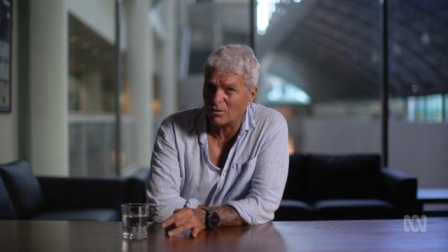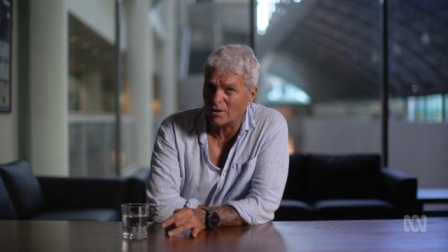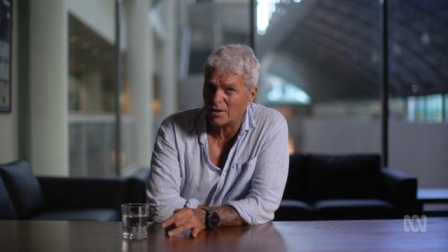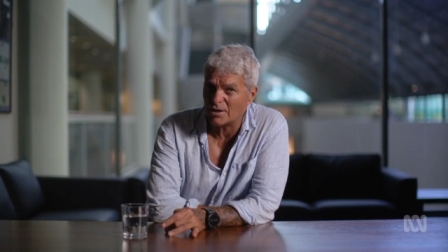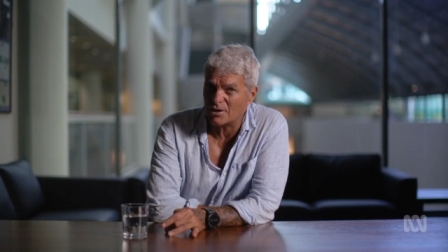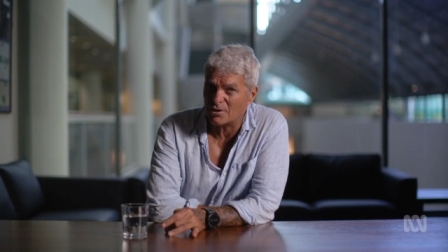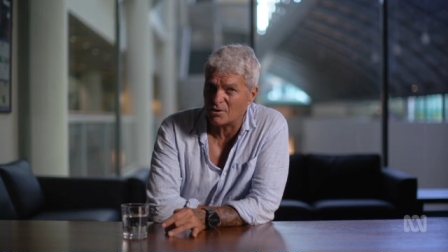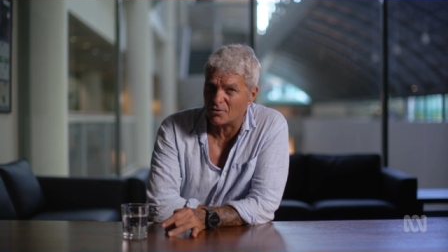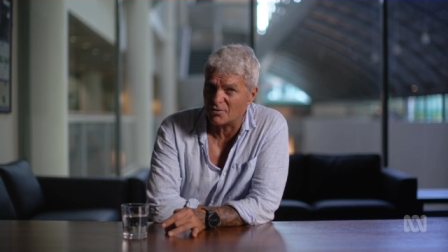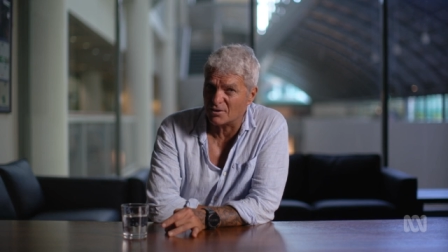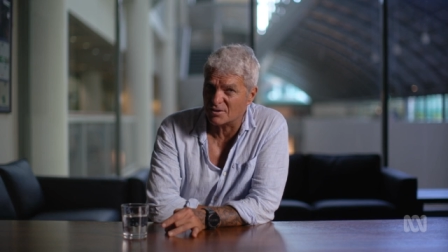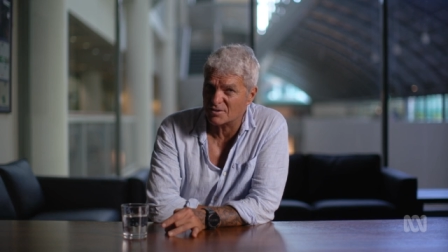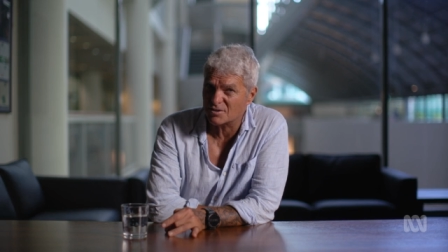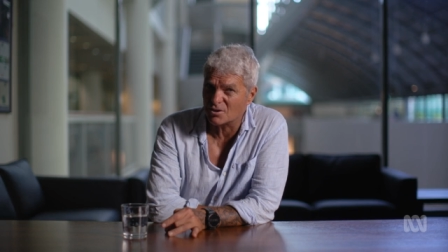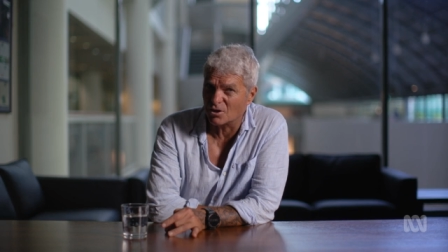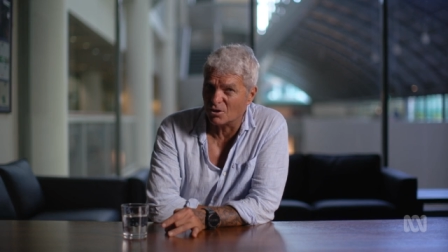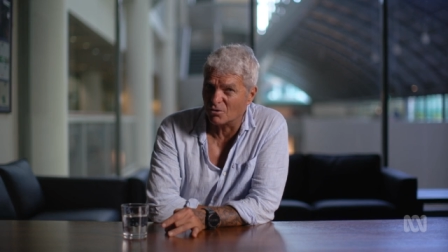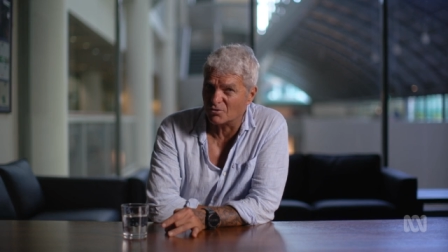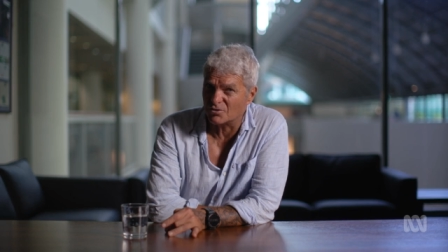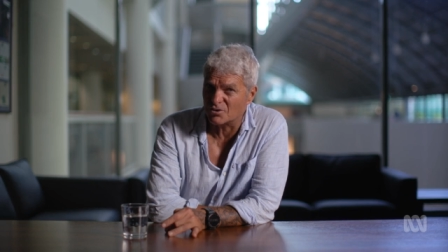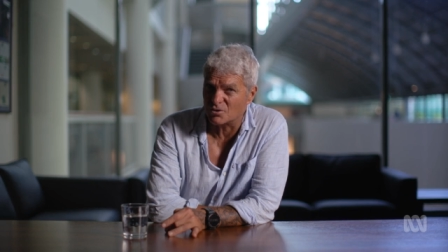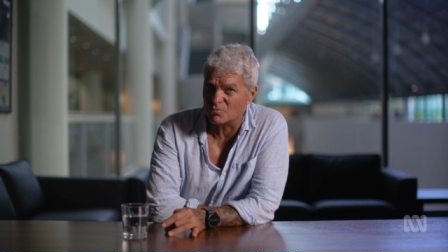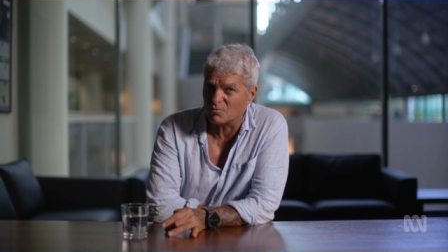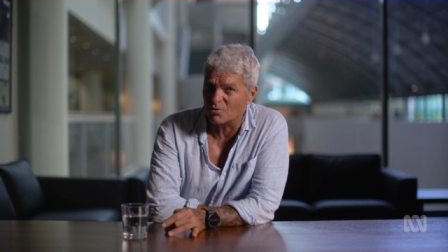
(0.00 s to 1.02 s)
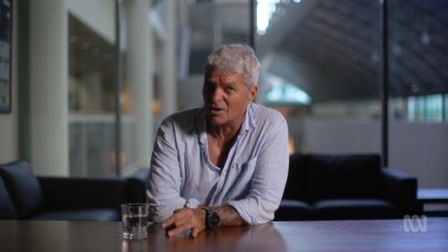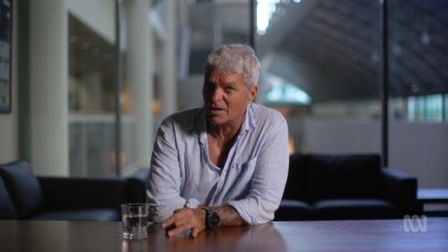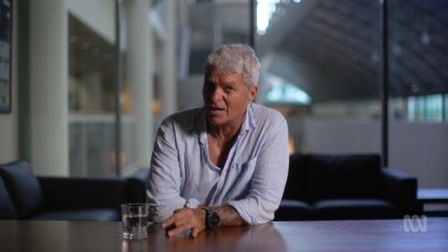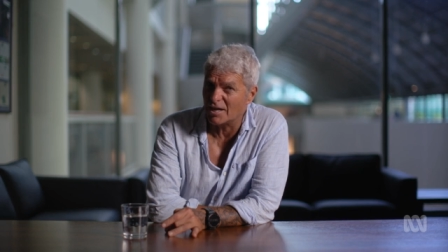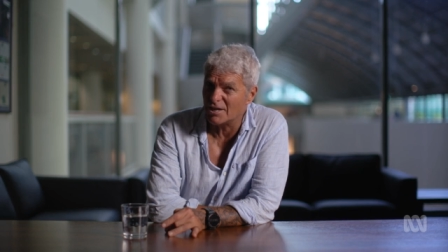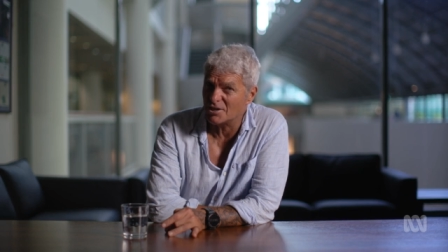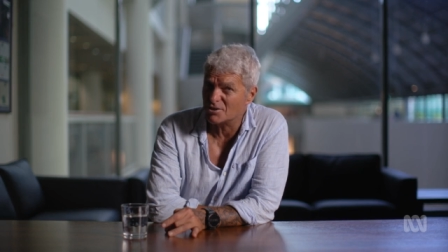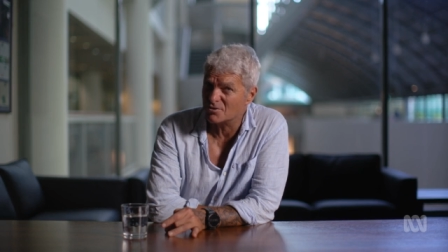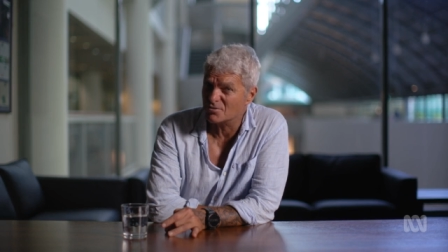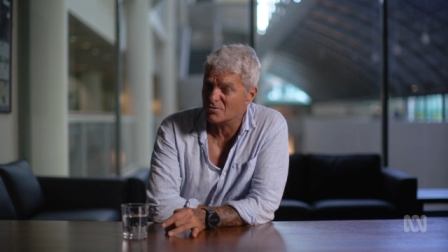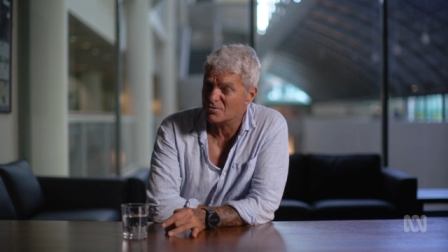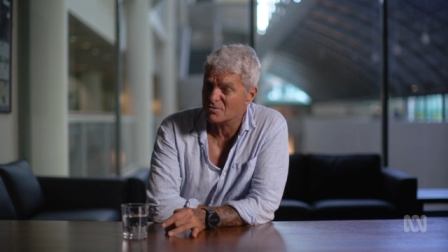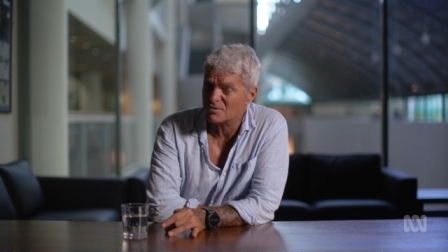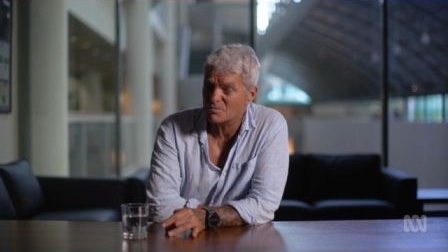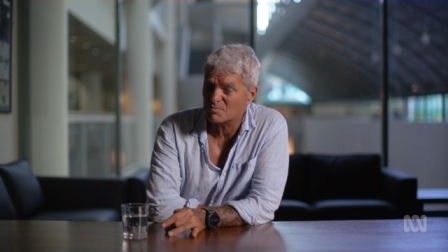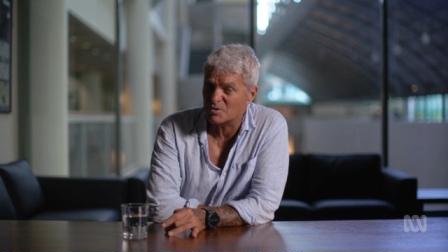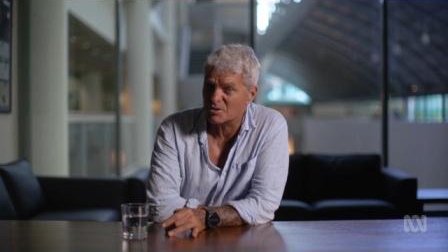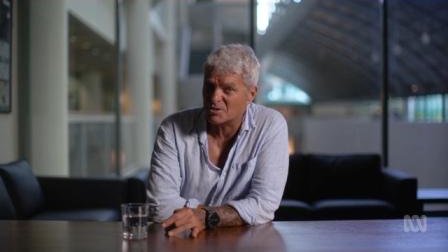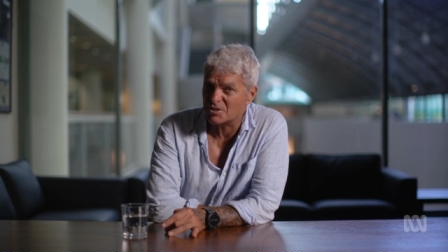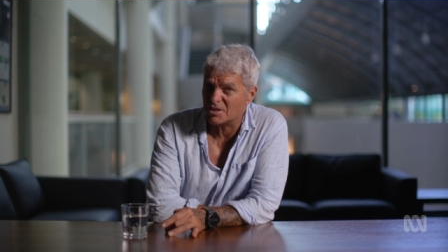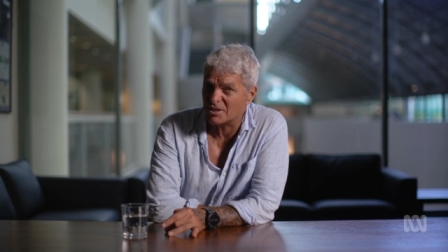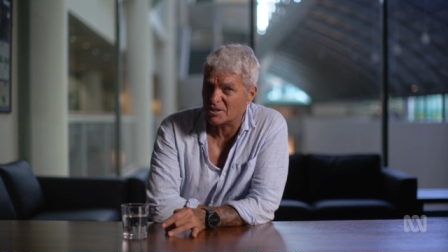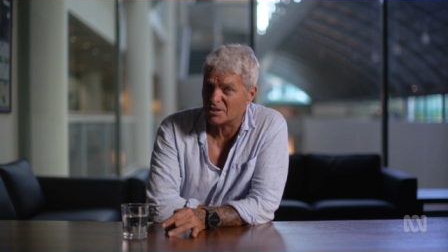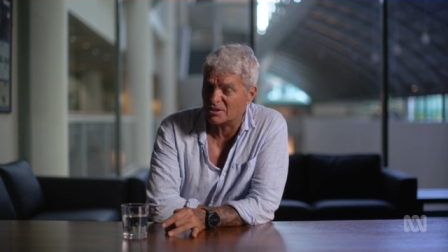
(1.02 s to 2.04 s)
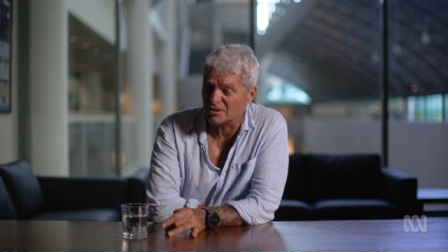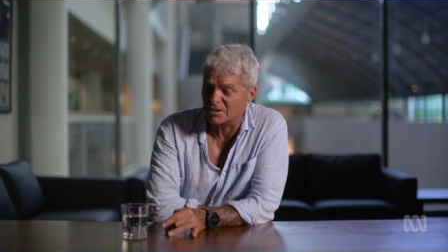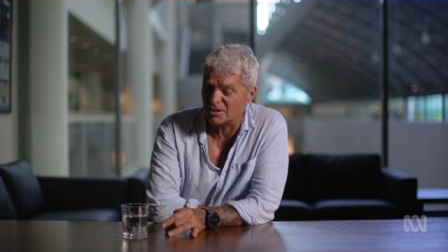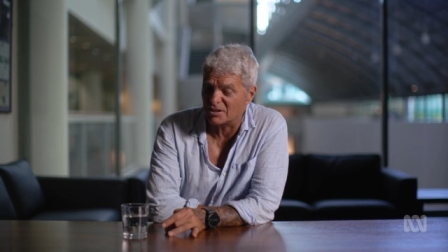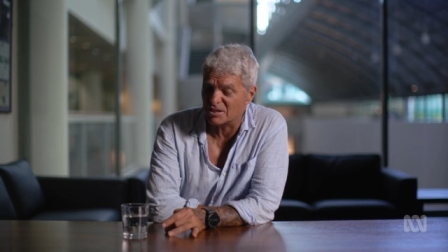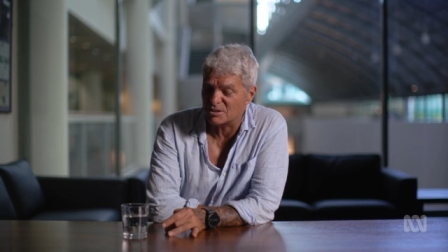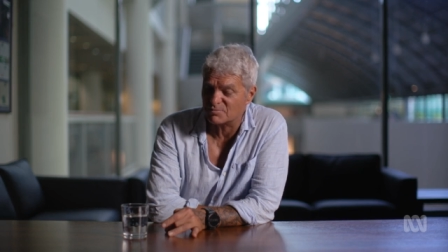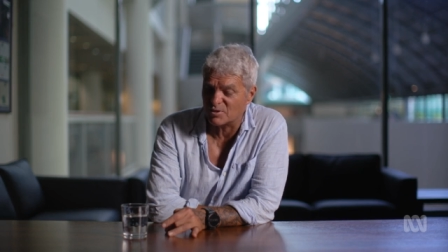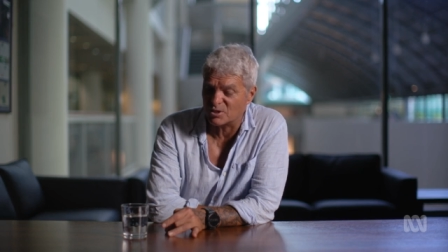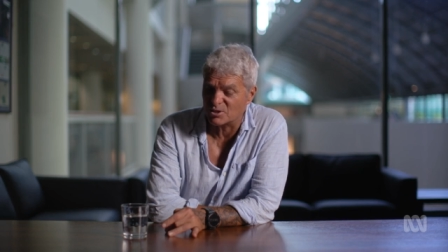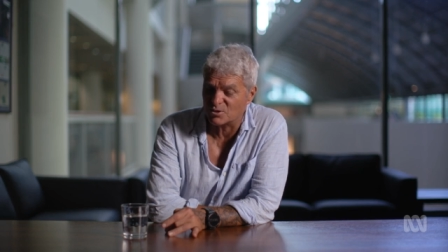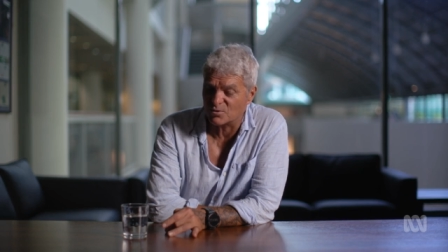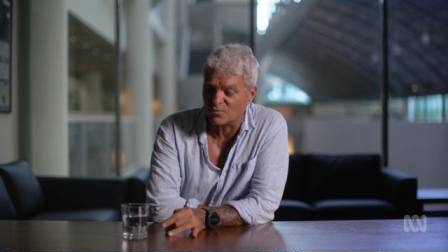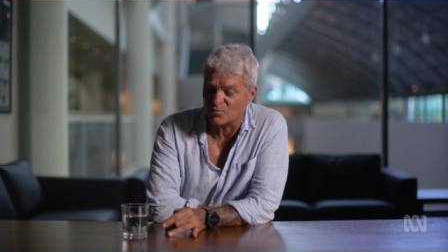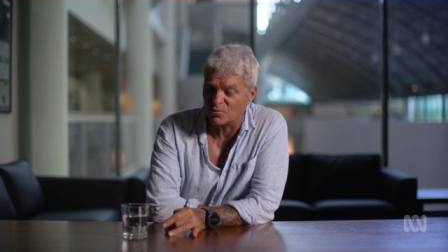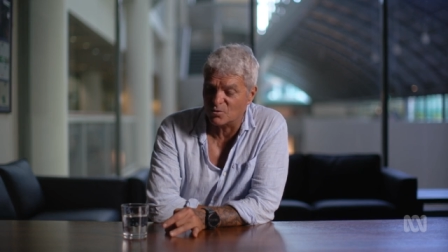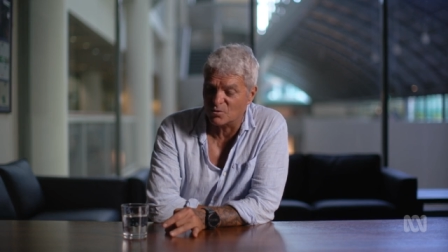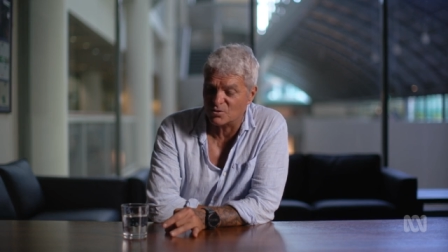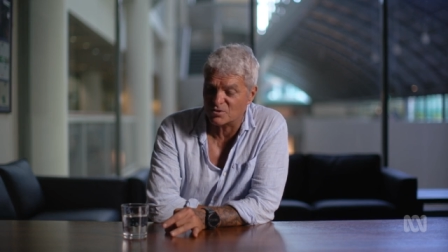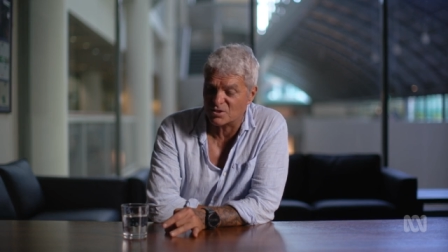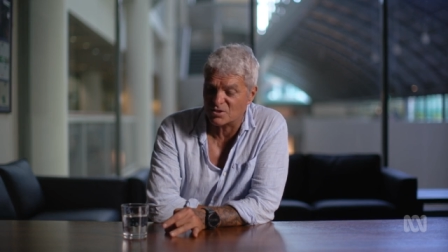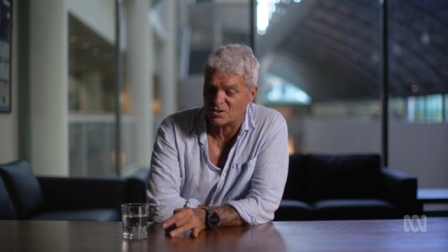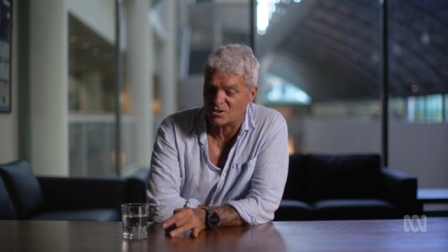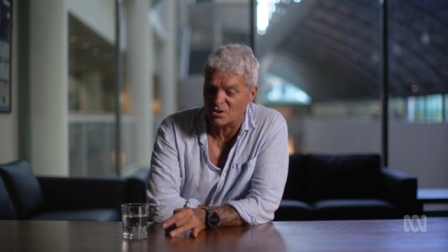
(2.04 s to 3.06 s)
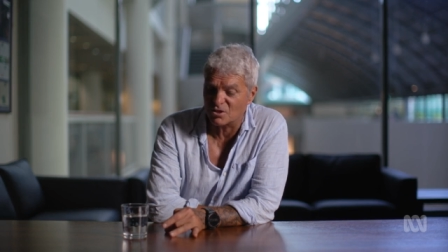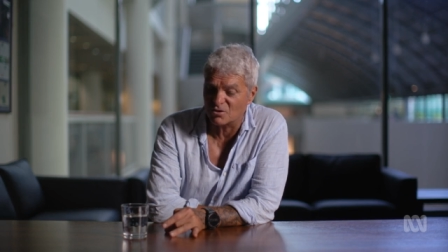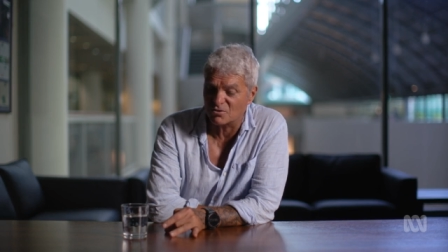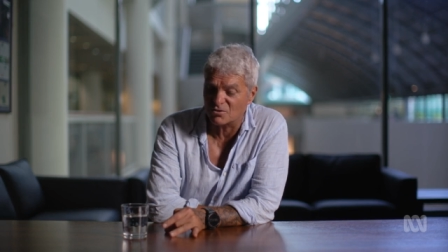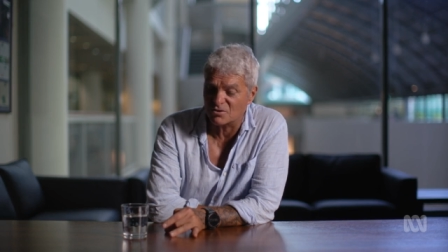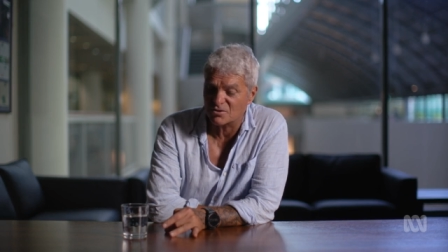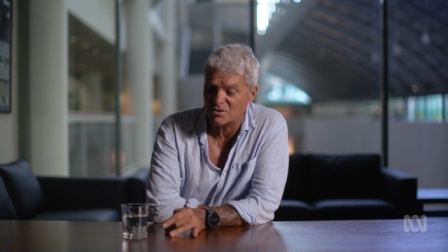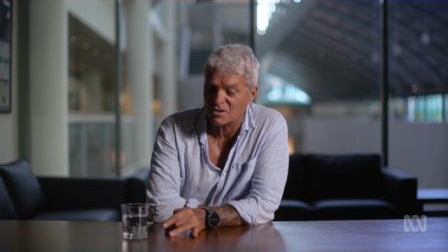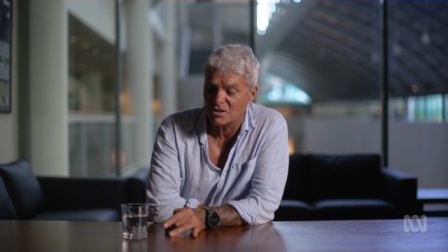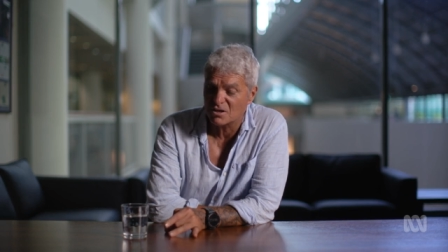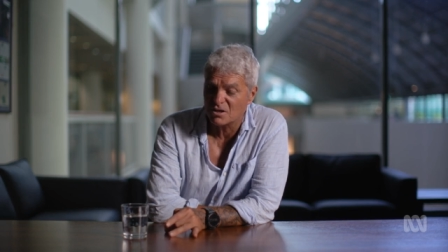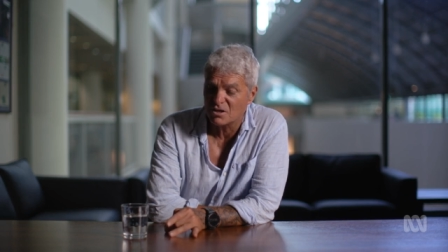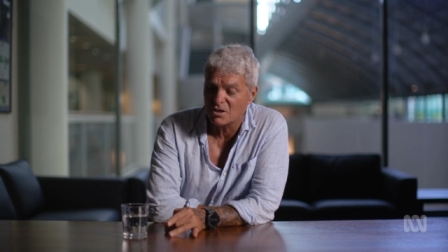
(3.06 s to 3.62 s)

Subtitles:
I knew that soldiers weren't angels, particularly Special Forces soldiers.